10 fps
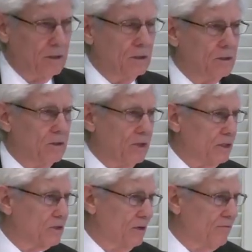to
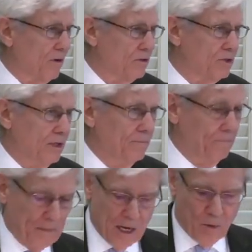his conversion.
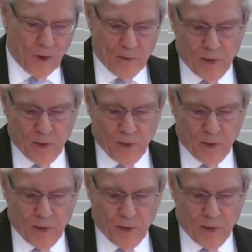We, we